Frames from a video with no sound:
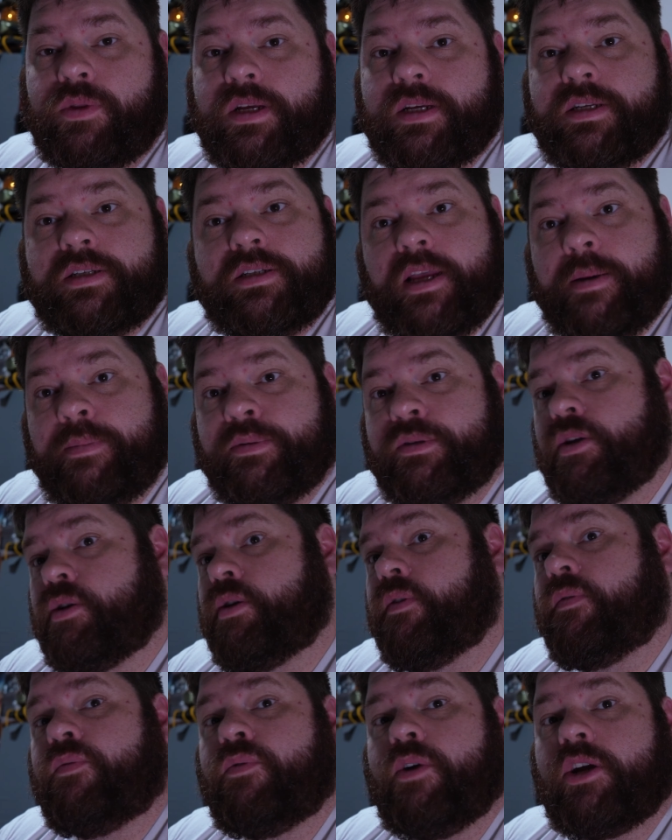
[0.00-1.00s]
this
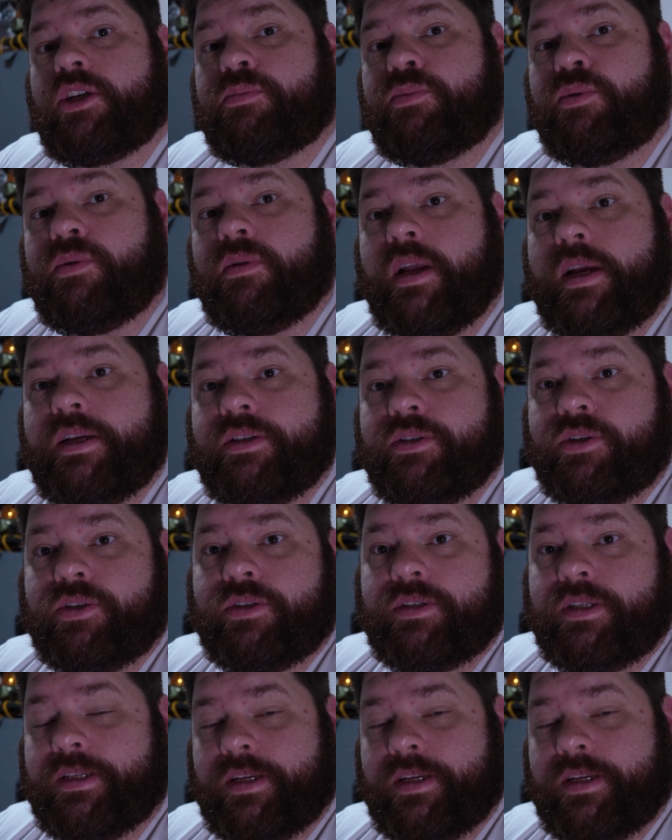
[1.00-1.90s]
episode of Fresh Brewed Lasers.